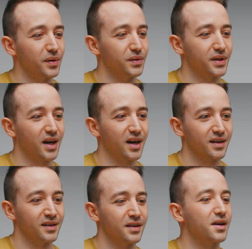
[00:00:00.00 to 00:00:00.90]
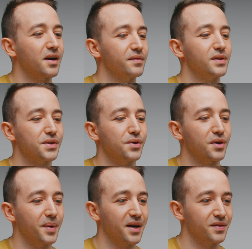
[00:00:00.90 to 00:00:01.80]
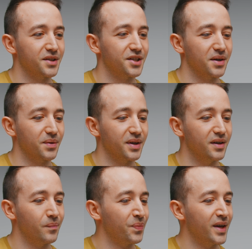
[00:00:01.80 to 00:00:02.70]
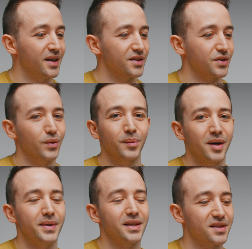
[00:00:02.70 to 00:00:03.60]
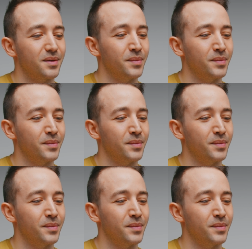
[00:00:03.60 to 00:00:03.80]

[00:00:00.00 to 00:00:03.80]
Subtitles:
look at and kind of talk about on the channel here. So we might make this a